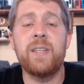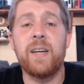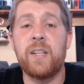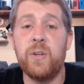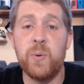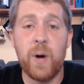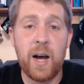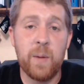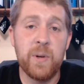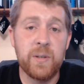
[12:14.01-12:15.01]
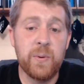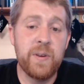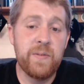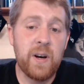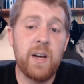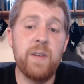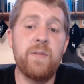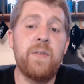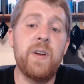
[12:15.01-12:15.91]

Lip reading: like the new Amit 25